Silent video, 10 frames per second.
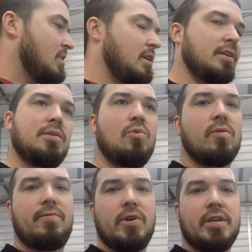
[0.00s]
Get some
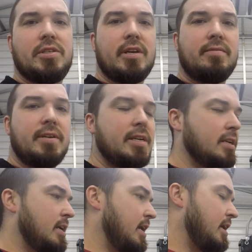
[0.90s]
more footage of it
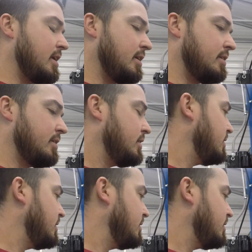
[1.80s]
and